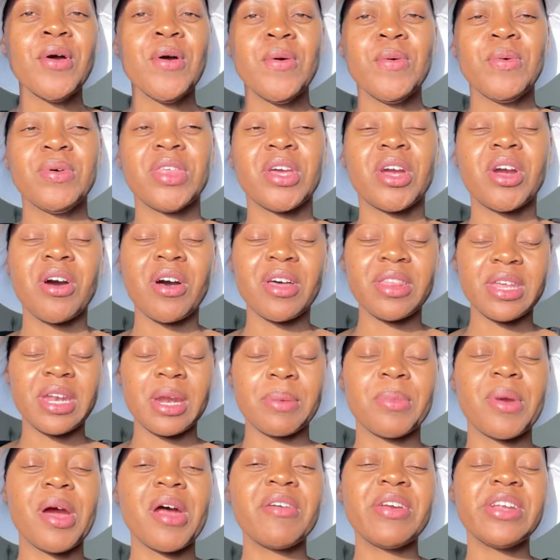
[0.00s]
with the car that
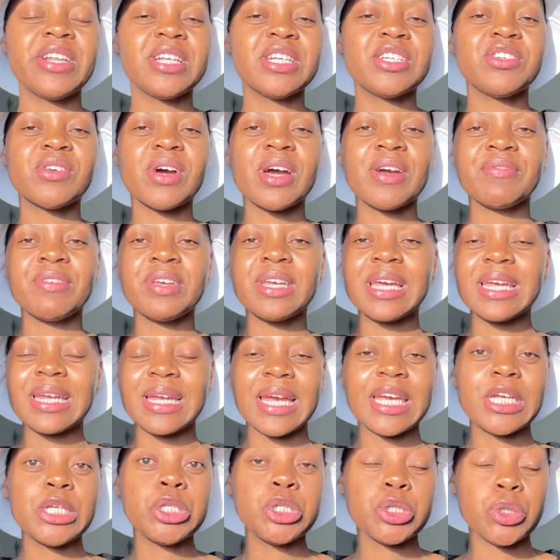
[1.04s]
I'm currently driving, and I
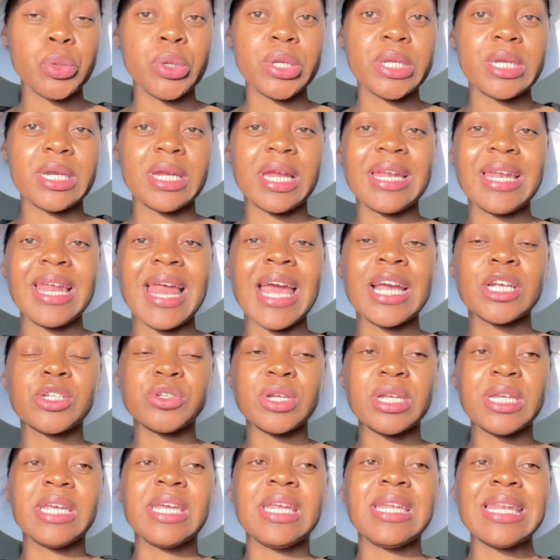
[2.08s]
enjoyed it. I
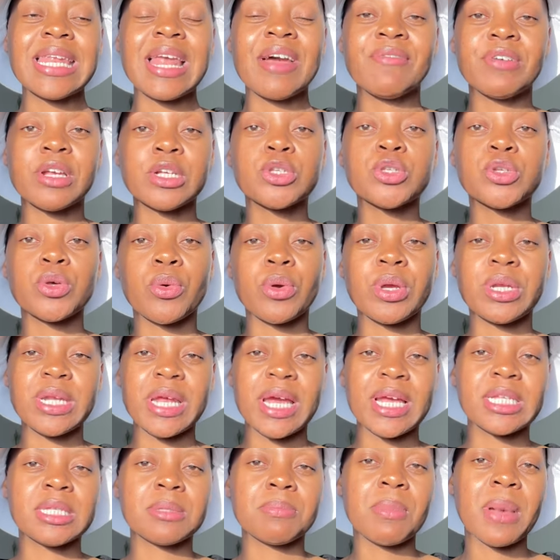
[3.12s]
actually never saw it
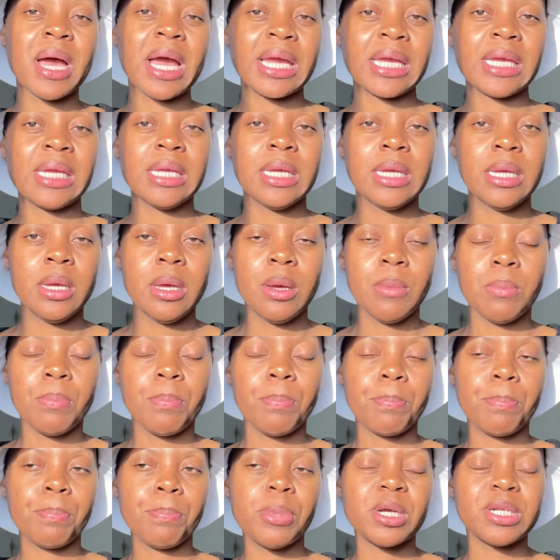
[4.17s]
as my
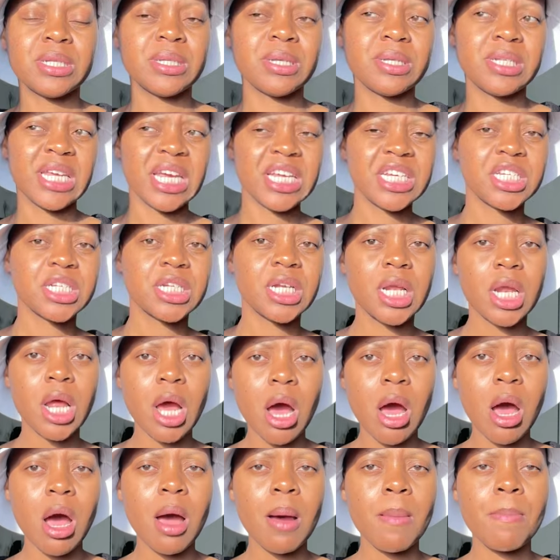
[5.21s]
potential
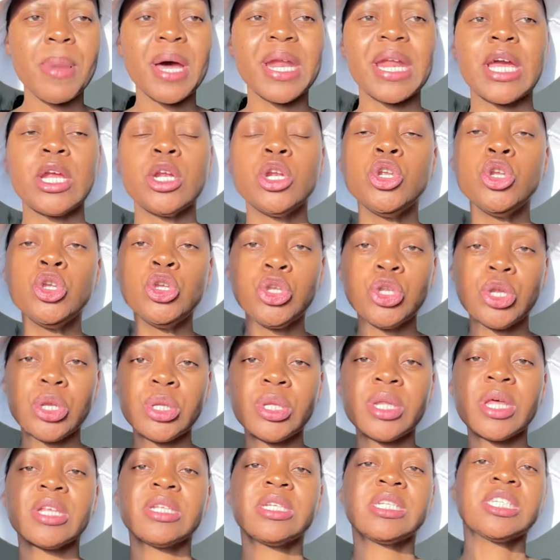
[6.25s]
car, but
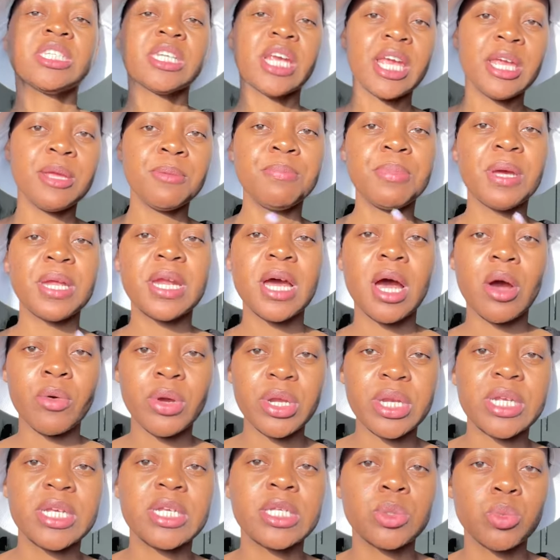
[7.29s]
the shape and how
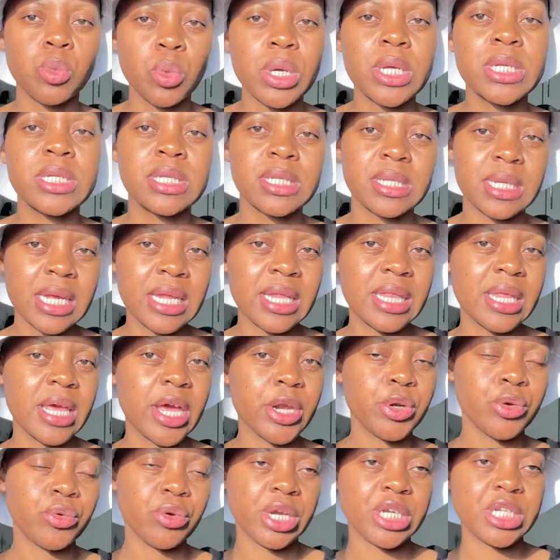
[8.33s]
it is was in
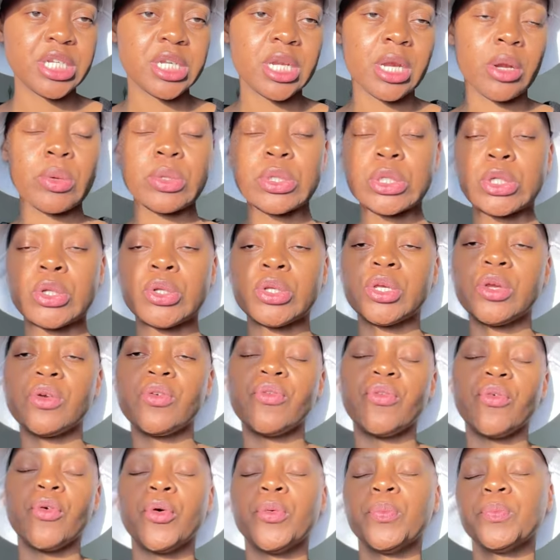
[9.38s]
that range that I was looking
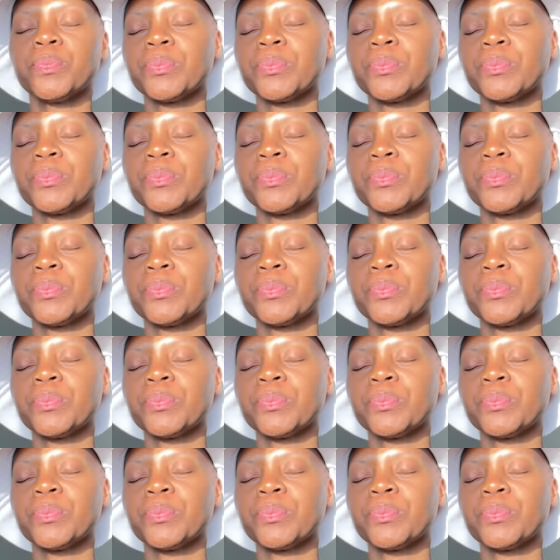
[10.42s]
for.